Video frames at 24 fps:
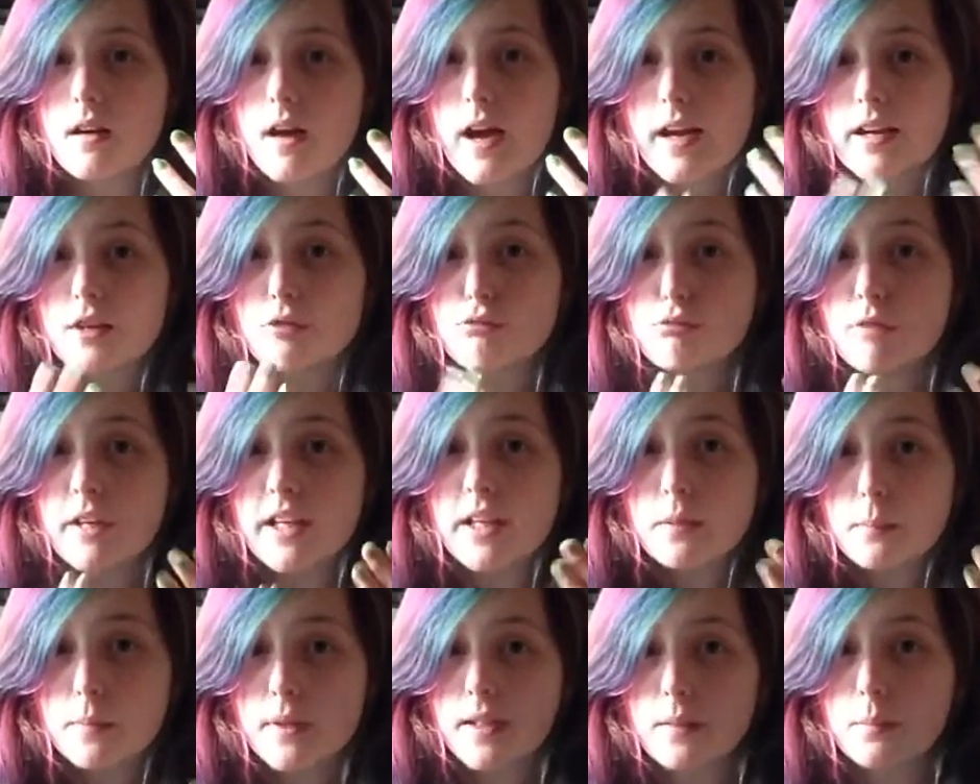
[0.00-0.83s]
I can
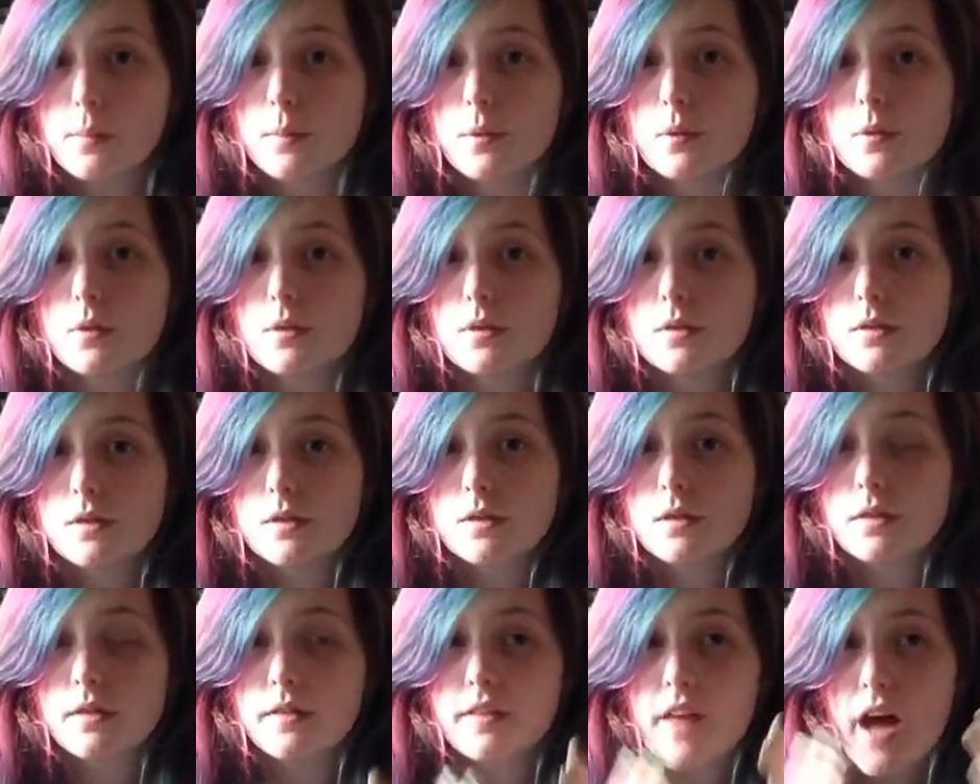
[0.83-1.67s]
read people
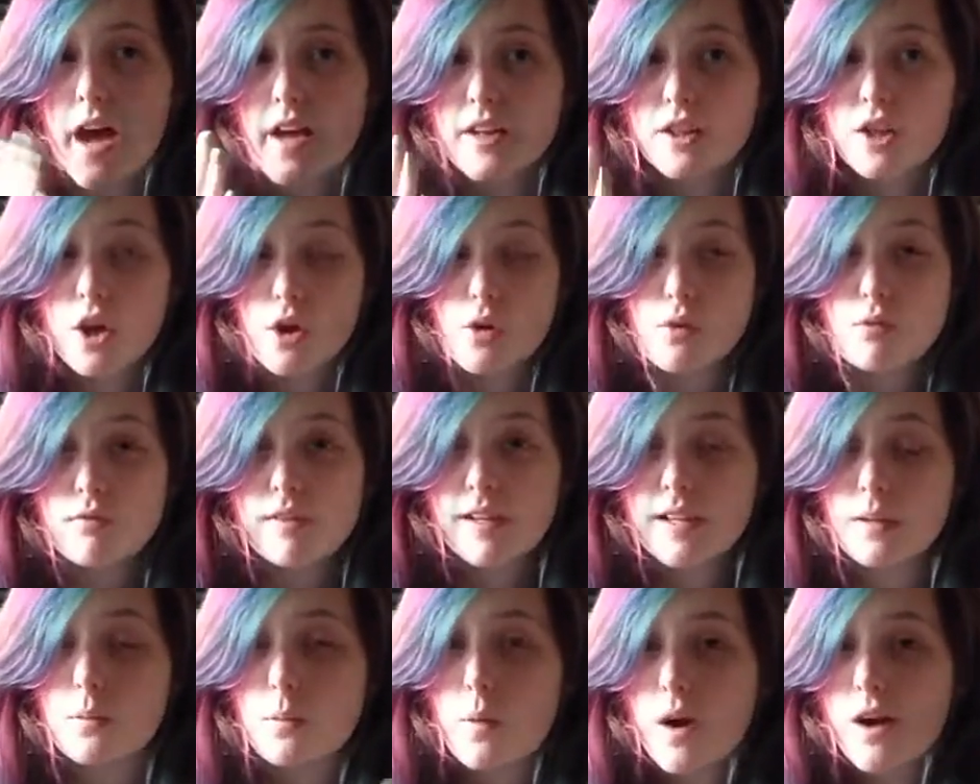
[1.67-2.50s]
that I know
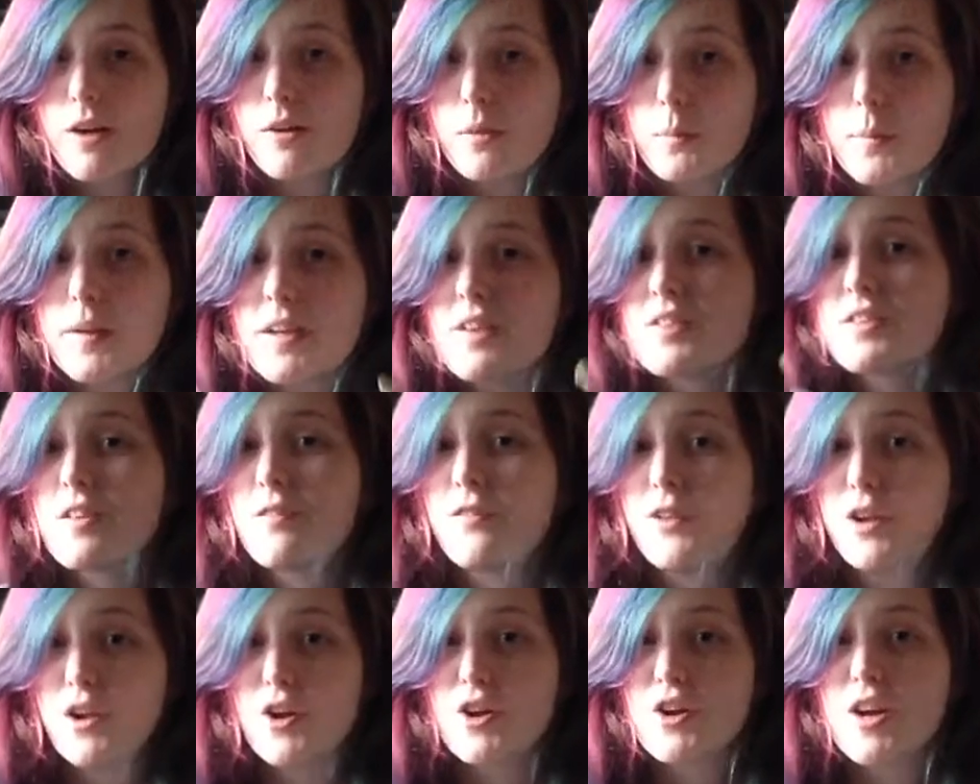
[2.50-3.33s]
really well because I've
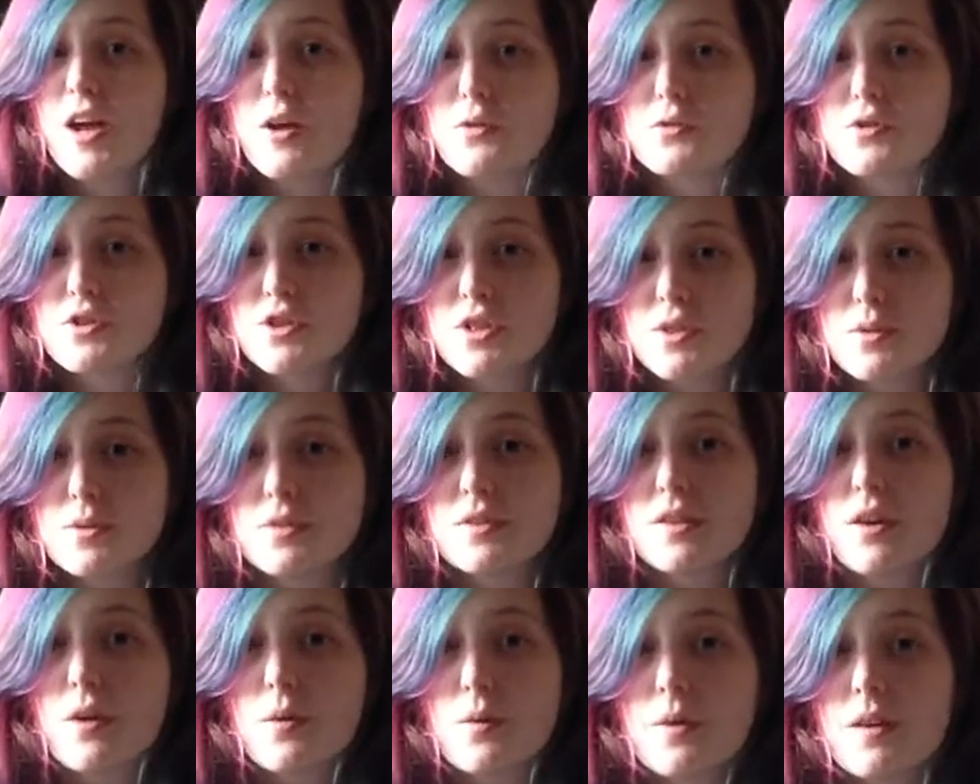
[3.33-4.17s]
learned how to do
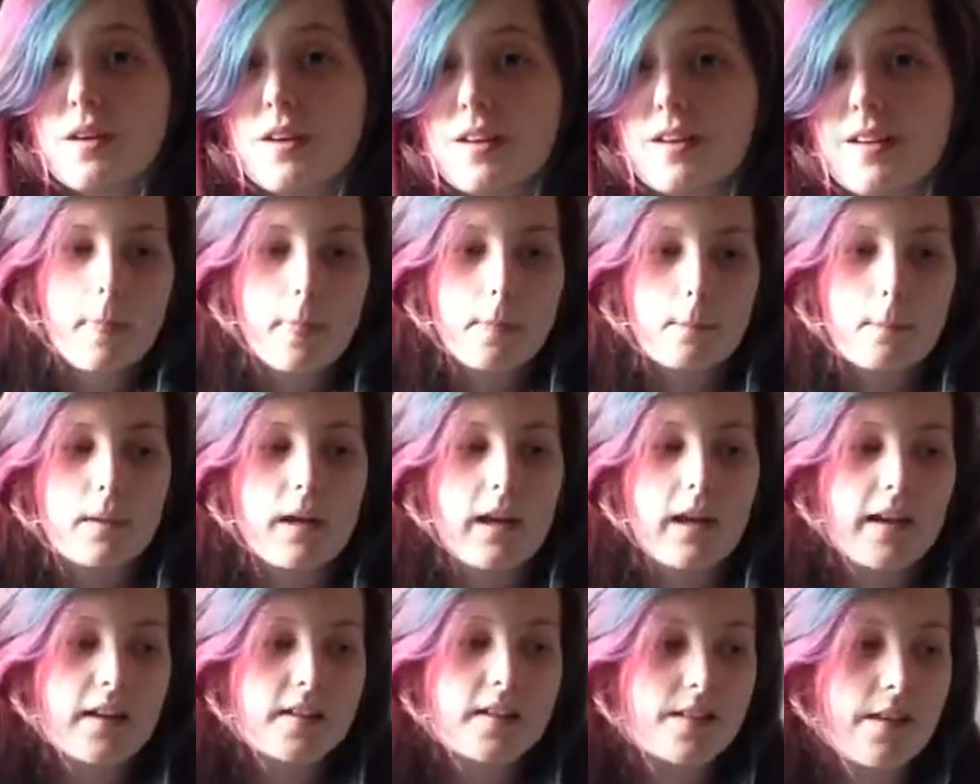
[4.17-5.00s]
so. But
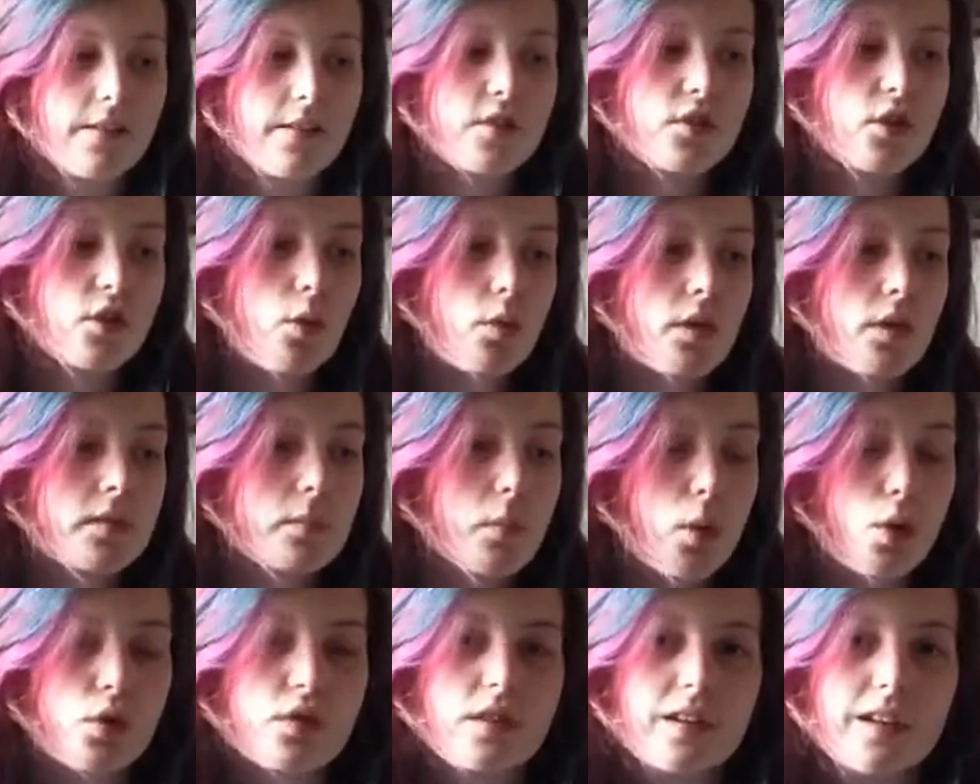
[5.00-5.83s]
like I said, there's always
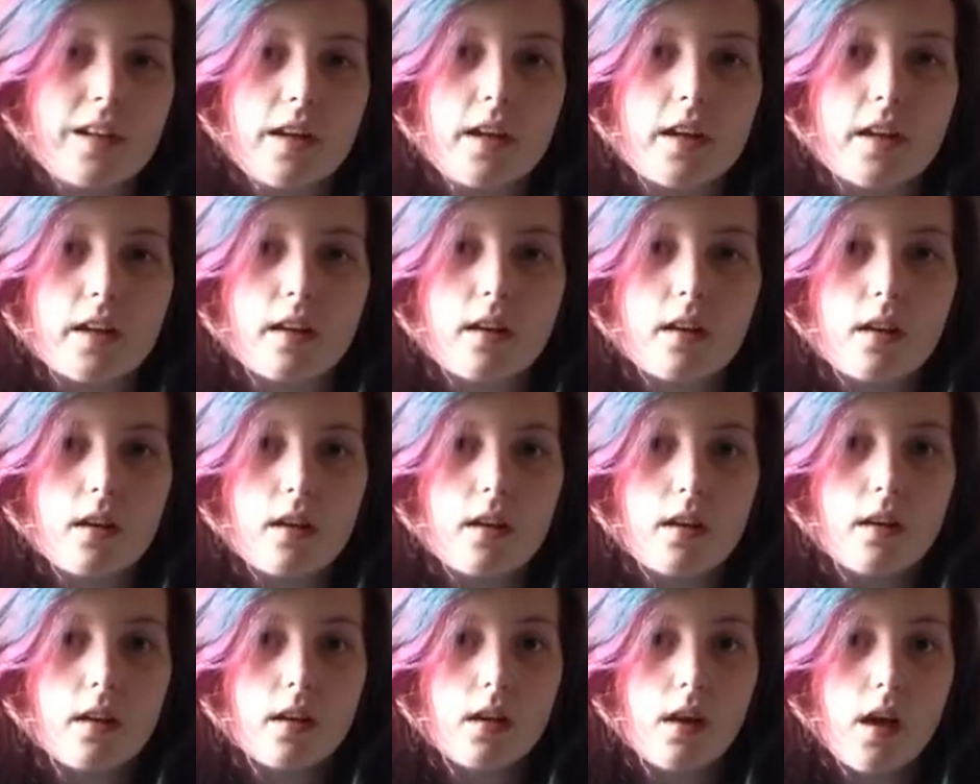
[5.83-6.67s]
more to learn,
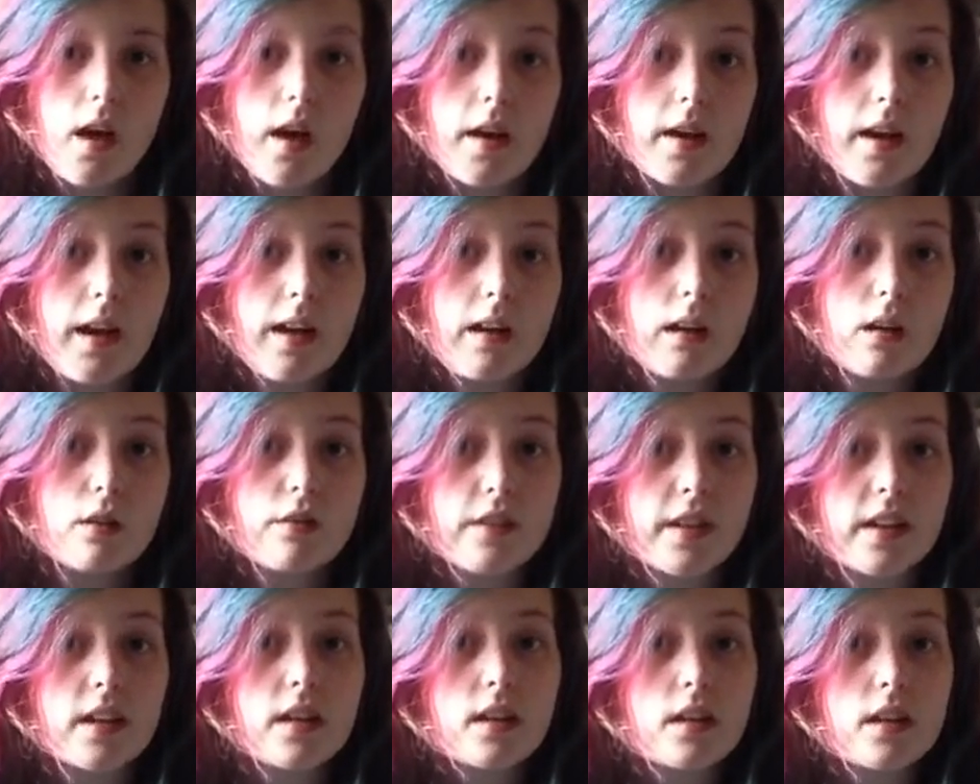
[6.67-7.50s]
and I love
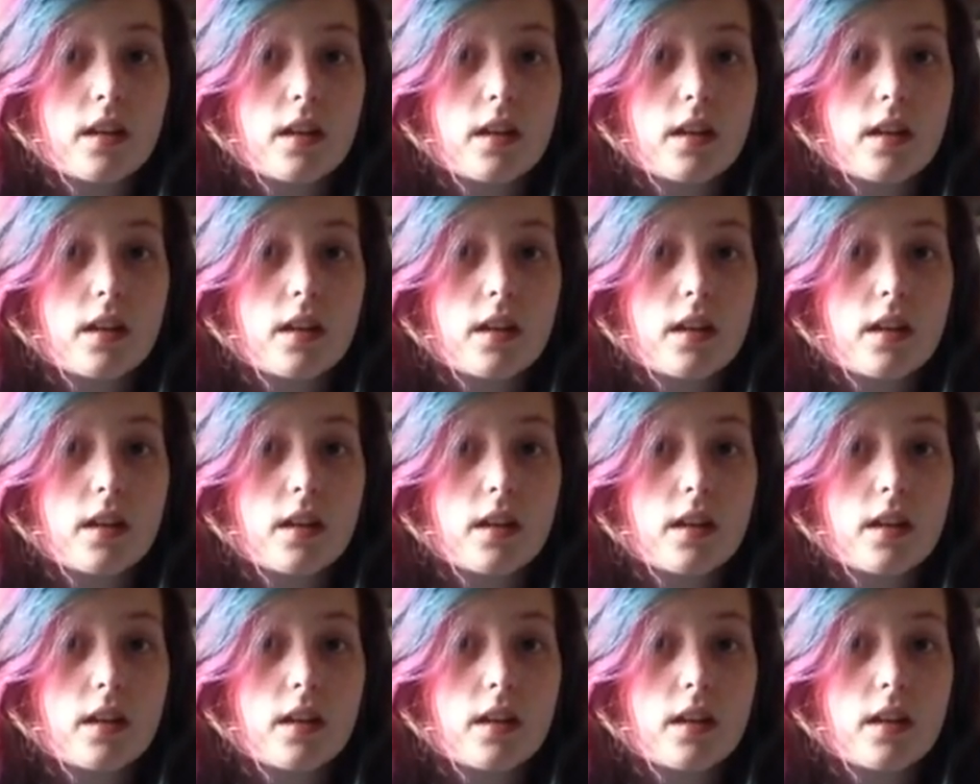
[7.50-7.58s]
it.